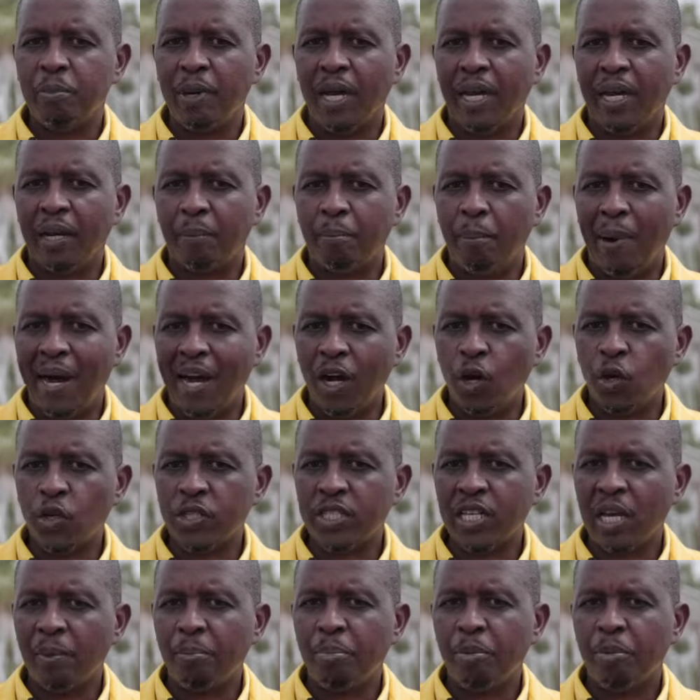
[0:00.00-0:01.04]

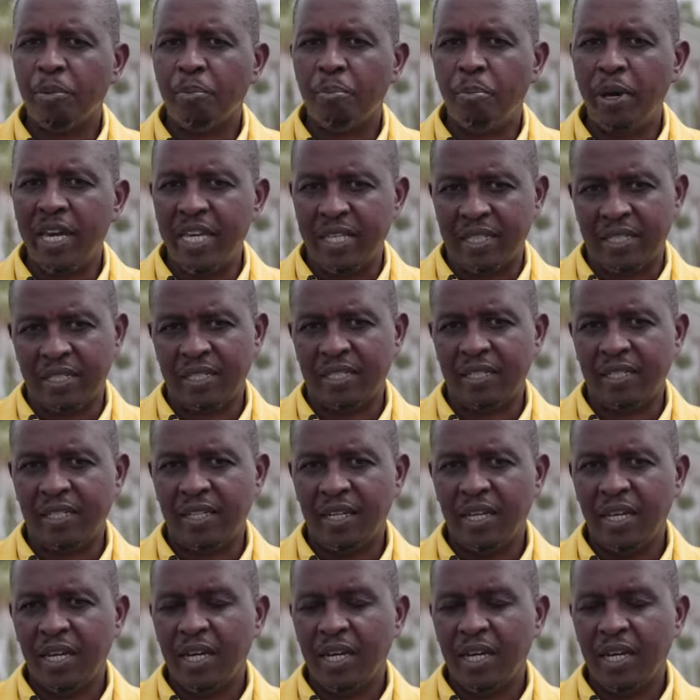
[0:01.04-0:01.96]
mancozeb based.